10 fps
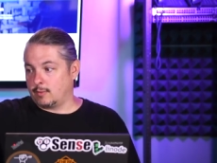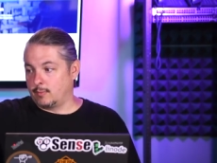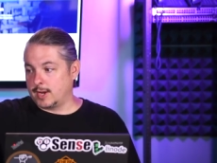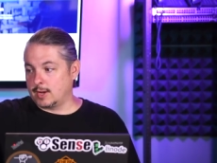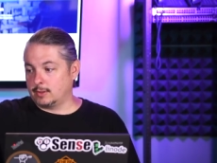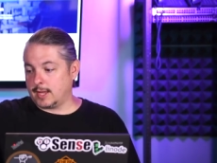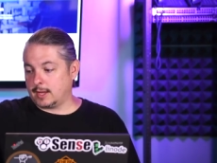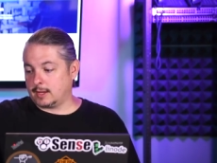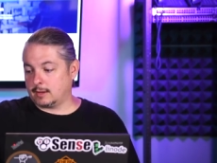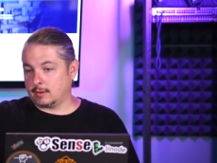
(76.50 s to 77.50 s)

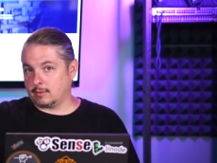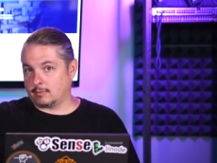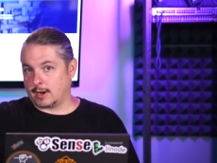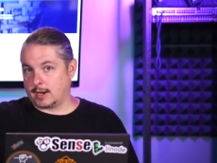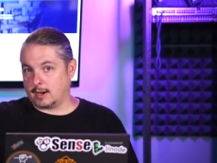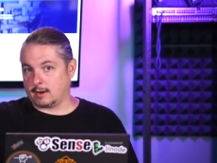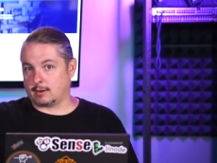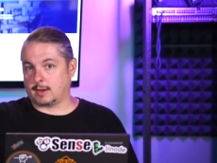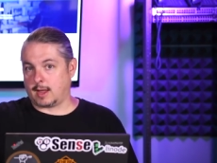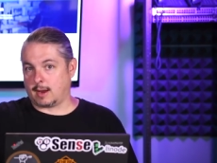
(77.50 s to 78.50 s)
Reolink right
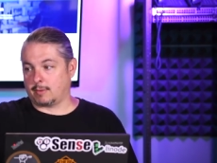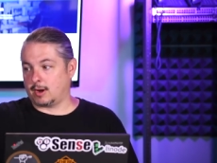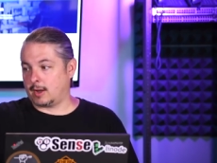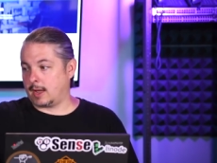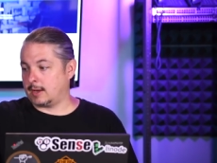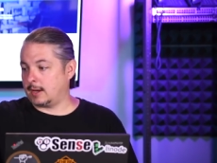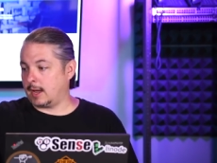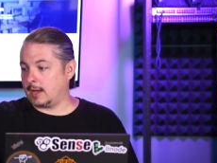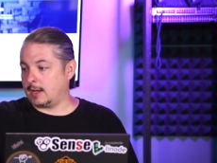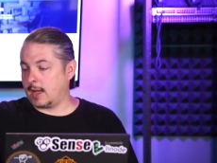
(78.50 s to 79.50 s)
here, camera and
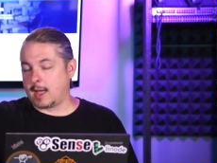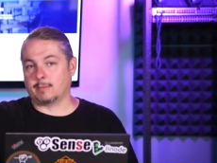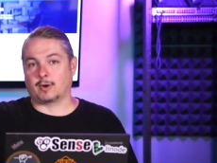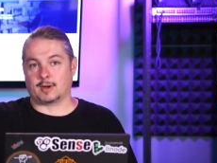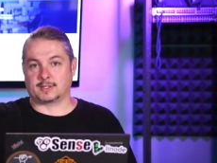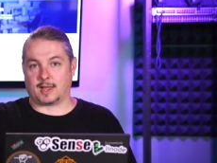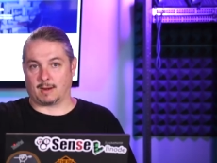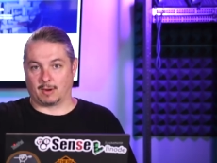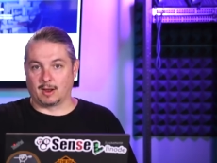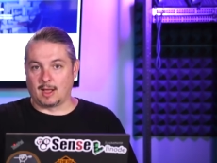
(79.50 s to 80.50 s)
a Amcrest
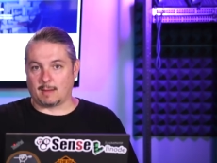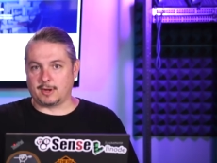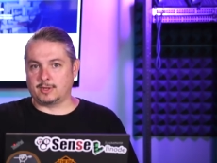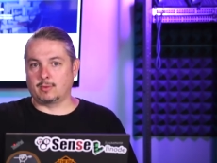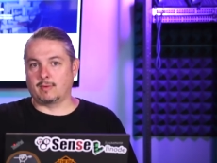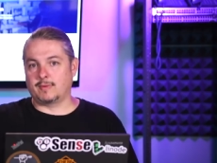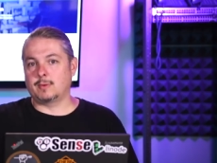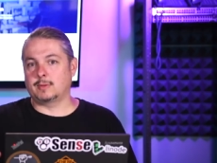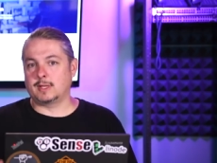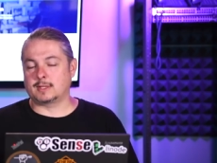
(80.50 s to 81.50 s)
camera. I'm gonna do a
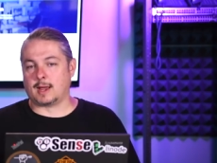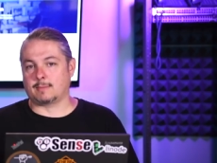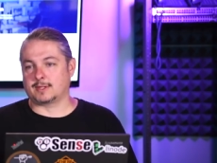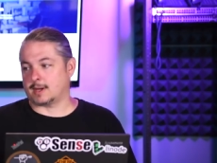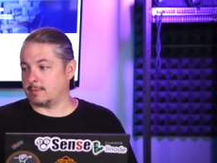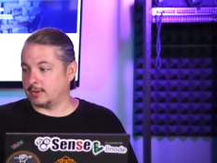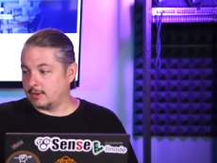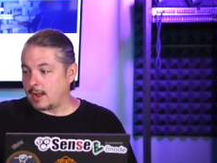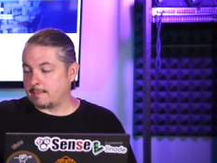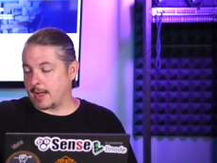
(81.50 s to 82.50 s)
review of these cameras separate. They're
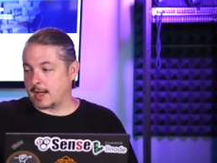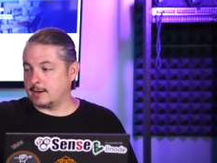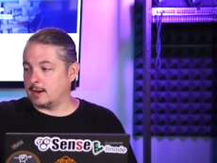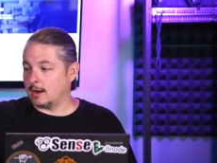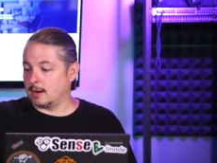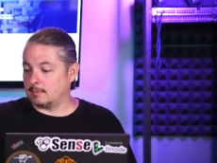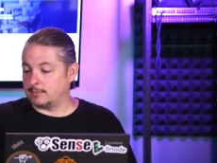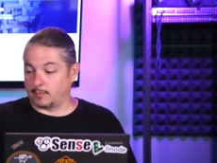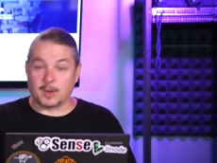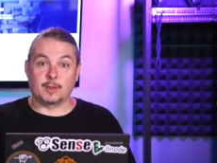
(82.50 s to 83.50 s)
not bad. Um,
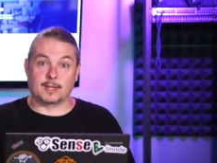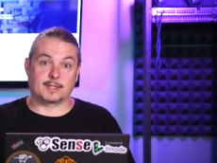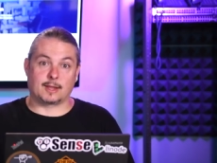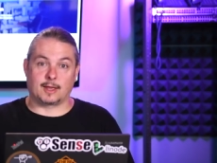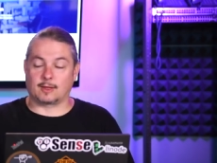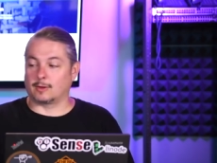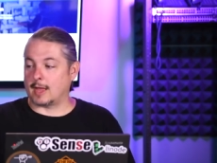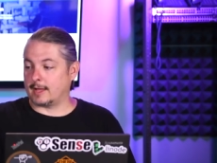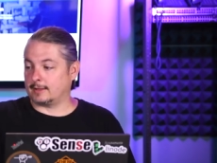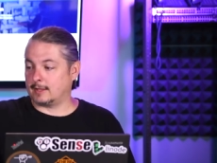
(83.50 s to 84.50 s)
the links I like a
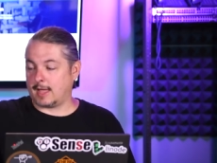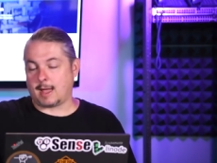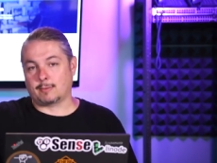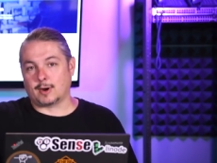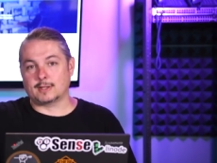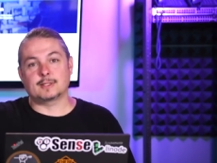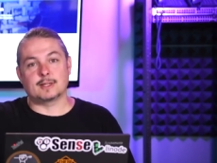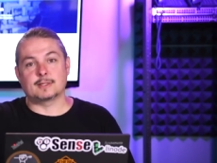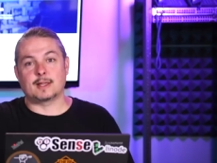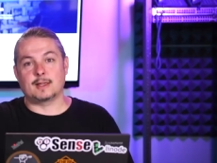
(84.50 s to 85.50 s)
lot. The Amcrest
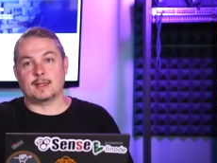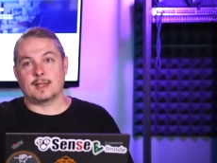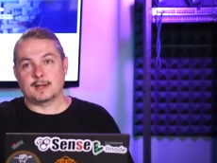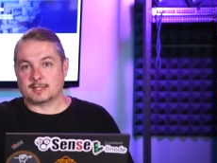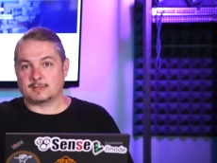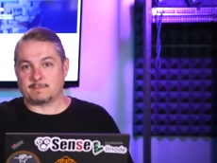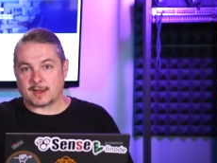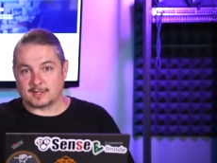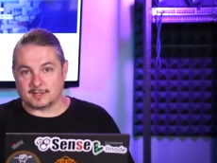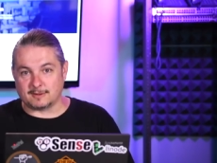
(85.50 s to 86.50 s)
is a
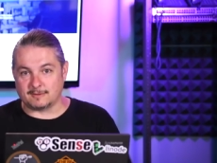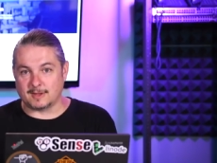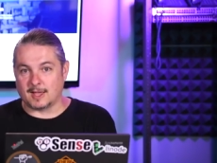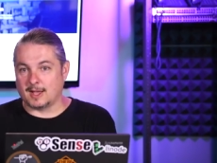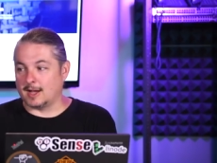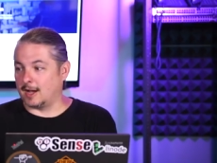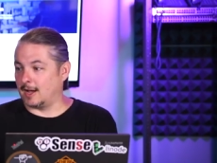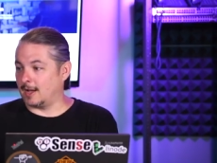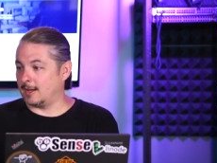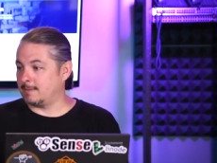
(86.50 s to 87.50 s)
inexpensive
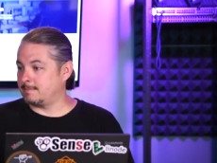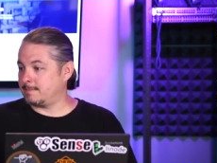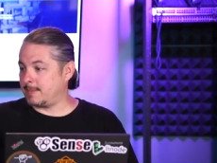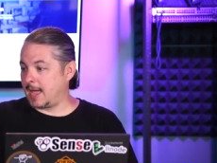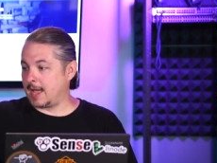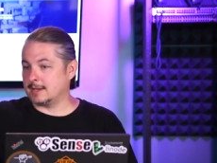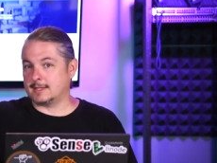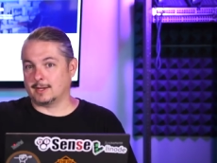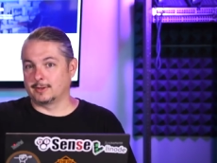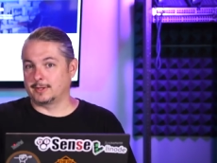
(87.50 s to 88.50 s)
uh, pan
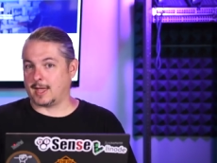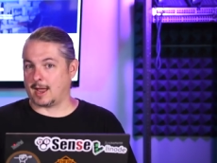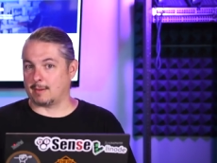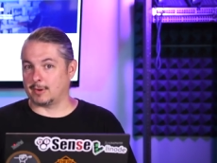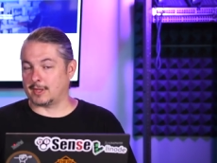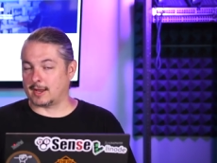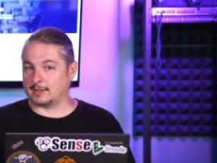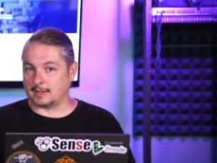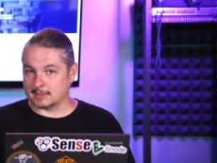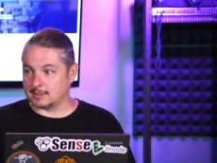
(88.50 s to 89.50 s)
tilt camera that I
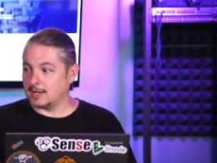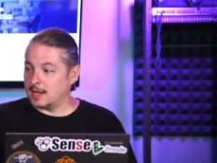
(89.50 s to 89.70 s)
think is